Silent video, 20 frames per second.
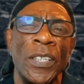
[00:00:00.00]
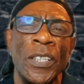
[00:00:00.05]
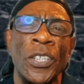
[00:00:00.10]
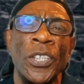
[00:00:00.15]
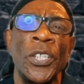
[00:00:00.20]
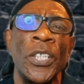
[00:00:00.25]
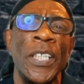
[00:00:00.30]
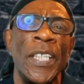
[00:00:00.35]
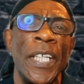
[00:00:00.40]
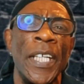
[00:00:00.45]

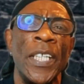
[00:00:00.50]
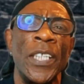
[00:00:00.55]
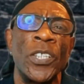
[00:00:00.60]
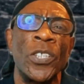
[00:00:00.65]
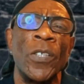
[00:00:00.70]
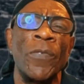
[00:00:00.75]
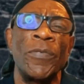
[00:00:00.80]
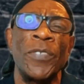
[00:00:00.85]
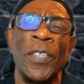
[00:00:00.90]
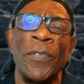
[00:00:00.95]
to
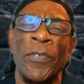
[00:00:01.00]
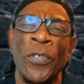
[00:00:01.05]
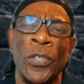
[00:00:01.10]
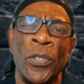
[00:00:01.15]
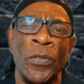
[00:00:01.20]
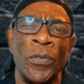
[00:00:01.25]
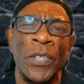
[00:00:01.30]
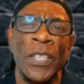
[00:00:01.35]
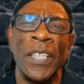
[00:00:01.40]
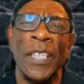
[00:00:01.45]
years of
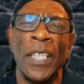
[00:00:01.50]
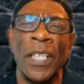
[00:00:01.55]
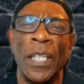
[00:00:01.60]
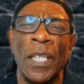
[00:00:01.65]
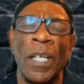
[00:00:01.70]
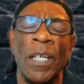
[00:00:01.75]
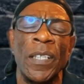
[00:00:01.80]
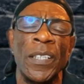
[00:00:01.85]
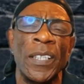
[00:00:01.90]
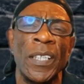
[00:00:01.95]
difficulty in
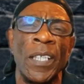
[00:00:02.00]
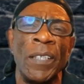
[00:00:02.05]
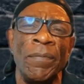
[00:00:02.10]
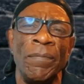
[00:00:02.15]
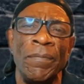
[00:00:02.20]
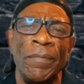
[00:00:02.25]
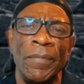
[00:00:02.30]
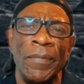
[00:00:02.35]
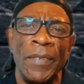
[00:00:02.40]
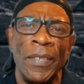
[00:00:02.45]
Gaza,
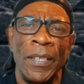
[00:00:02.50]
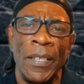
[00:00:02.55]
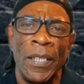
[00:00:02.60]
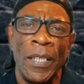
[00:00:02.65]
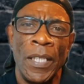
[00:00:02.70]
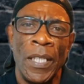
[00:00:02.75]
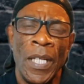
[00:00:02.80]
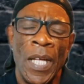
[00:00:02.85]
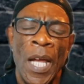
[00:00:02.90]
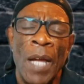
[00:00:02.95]

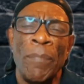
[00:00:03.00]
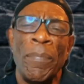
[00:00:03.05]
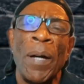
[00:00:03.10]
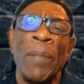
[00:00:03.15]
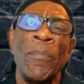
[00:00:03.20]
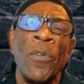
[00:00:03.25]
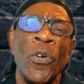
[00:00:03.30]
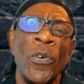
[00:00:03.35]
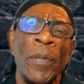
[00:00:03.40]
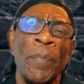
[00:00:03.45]

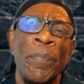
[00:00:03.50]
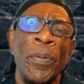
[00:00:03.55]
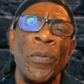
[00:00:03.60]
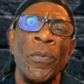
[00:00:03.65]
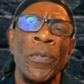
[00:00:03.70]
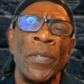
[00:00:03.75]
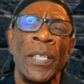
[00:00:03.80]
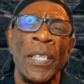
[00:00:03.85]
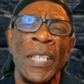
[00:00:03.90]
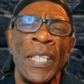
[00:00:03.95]
but more
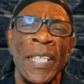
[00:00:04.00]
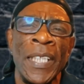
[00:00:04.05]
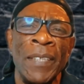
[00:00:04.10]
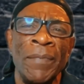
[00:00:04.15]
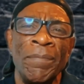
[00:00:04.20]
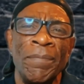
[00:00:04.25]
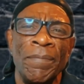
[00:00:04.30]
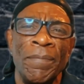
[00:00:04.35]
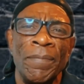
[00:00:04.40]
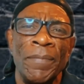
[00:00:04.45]

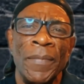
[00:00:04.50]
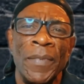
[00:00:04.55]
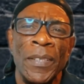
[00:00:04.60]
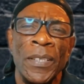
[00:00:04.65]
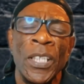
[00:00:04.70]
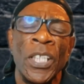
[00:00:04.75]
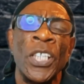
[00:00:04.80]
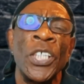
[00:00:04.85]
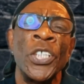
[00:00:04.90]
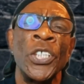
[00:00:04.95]
importantly,
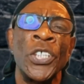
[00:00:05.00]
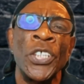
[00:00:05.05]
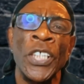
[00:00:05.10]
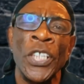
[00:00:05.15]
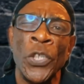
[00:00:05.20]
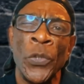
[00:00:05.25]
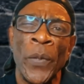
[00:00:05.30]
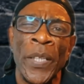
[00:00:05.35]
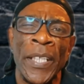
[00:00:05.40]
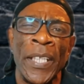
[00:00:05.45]
the
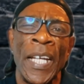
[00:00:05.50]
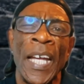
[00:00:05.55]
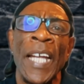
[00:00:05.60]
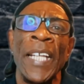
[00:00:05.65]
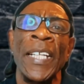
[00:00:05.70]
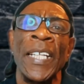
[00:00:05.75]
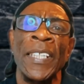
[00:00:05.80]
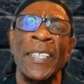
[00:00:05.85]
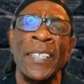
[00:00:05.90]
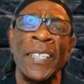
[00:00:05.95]
continuing
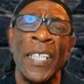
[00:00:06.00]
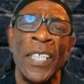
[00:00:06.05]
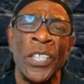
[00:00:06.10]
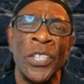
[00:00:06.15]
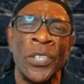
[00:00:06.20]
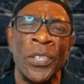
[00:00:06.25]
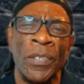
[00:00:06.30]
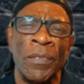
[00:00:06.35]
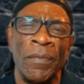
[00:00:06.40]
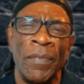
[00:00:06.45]

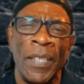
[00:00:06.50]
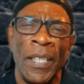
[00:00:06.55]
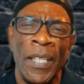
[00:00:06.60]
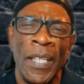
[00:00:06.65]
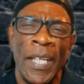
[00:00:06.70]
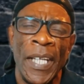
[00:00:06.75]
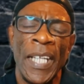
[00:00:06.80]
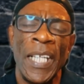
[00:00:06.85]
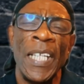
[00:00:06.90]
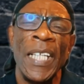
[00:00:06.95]
annexation
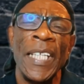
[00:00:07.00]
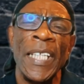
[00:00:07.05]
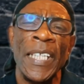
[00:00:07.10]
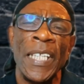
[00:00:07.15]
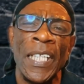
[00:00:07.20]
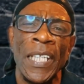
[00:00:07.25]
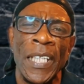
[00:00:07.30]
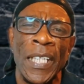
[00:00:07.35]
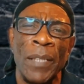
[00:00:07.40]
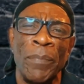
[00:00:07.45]

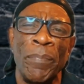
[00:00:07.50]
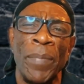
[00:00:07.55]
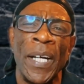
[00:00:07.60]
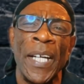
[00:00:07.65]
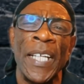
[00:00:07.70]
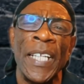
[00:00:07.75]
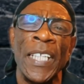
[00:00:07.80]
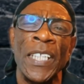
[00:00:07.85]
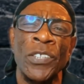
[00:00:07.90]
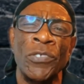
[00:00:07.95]
illegally
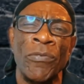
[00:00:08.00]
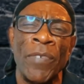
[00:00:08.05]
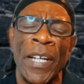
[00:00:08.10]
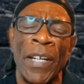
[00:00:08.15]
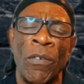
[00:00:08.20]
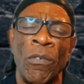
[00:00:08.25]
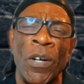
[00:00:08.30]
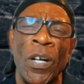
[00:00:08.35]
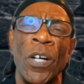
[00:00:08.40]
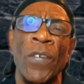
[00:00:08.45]
by
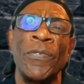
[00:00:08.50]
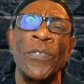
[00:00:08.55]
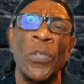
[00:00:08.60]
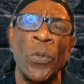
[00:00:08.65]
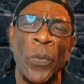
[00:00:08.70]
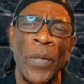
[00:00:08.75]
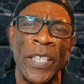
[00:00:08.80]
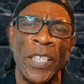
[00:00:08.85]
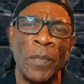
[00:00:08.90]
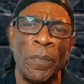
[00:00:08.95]
Israel of
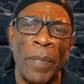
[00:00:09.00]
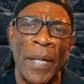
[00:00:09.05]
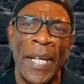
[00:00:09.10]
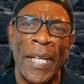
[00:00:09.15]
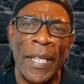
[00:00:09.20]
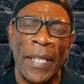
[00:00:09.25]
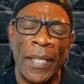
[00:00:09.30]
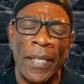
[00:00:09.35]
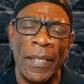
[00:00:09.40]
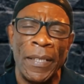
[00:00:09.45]
the West
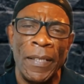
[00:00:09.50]
Bank."